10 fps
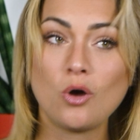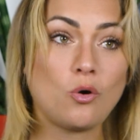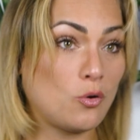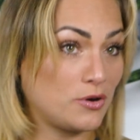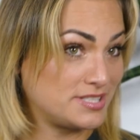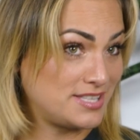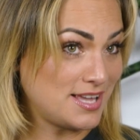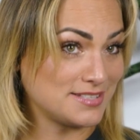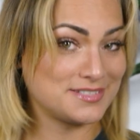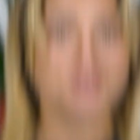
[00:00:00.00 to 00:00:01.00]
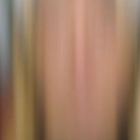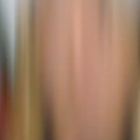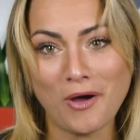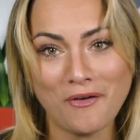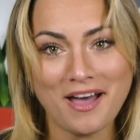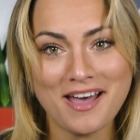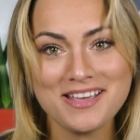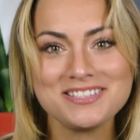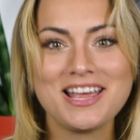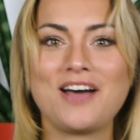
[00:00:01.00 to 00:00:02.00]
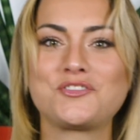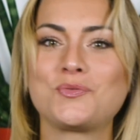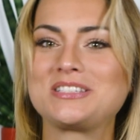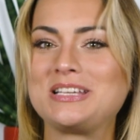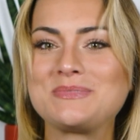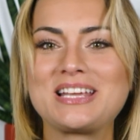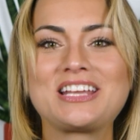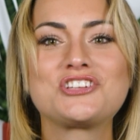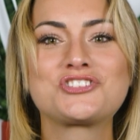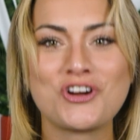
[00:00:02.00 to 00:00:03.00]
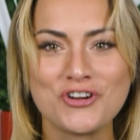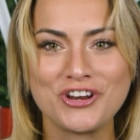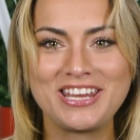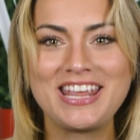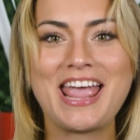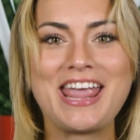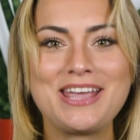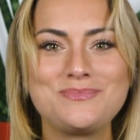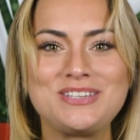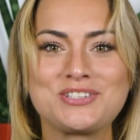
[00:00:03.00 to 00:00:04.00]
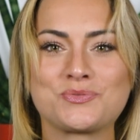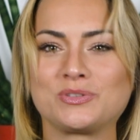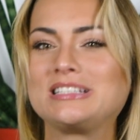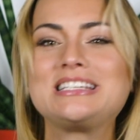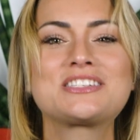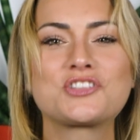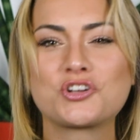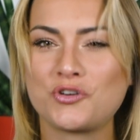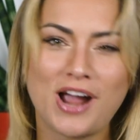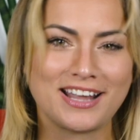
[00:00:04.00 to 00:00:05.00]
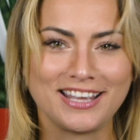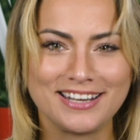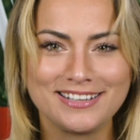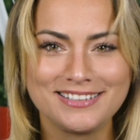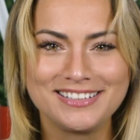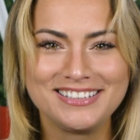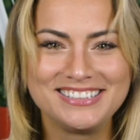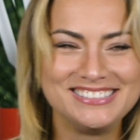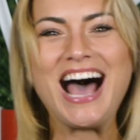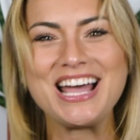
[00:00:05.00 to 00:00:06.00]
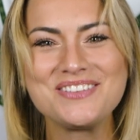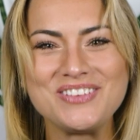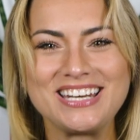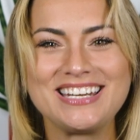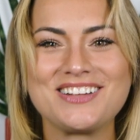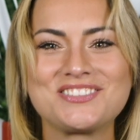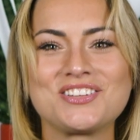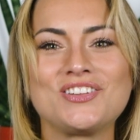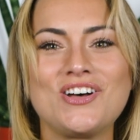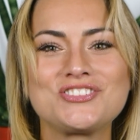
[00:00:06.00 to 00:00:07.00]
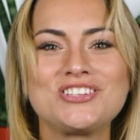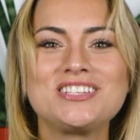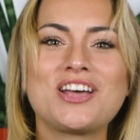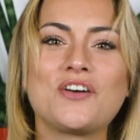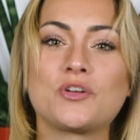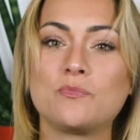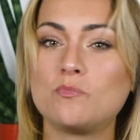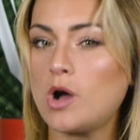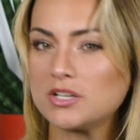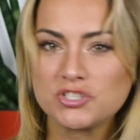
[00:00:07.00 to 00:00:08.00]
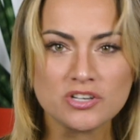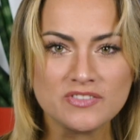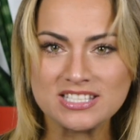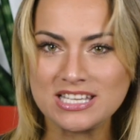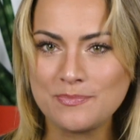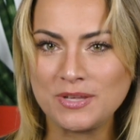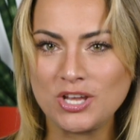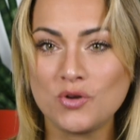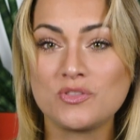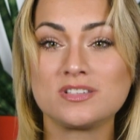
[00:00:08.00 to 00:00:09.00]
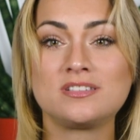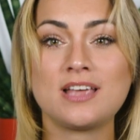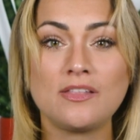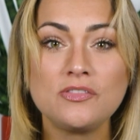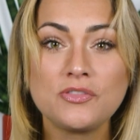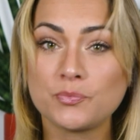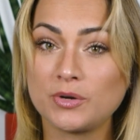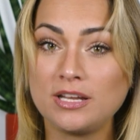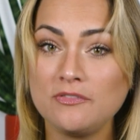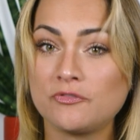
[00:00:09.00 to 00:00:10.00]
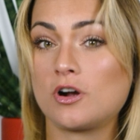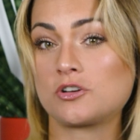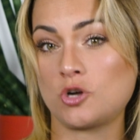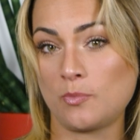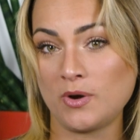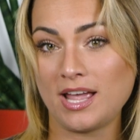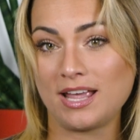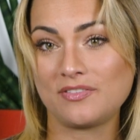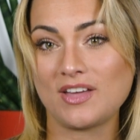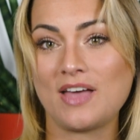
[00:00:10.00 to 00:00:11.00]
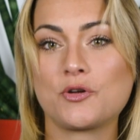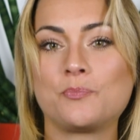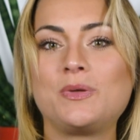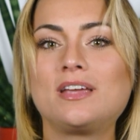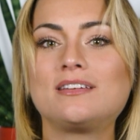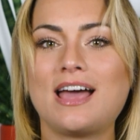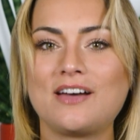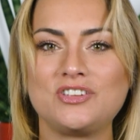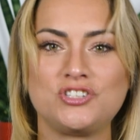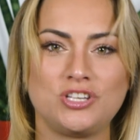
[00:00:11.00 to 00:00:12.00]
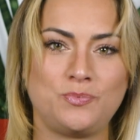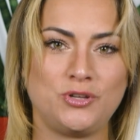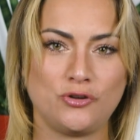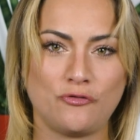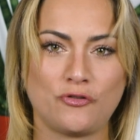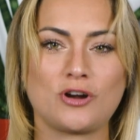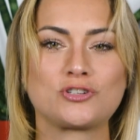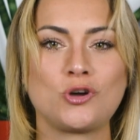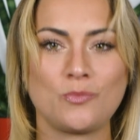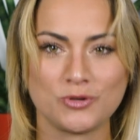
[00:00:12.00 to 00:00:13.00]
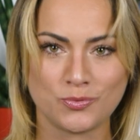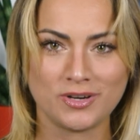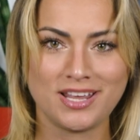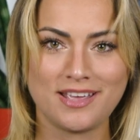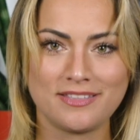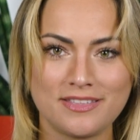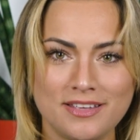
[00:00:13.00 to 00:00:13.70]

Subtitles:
Or is this? Well, guys, after what seems like an eternity, AMD has released the Kraken. Announced the launches of their monster of a CPU, the Zen 3 for October 8th, and their Big Navi GPU for October 28th.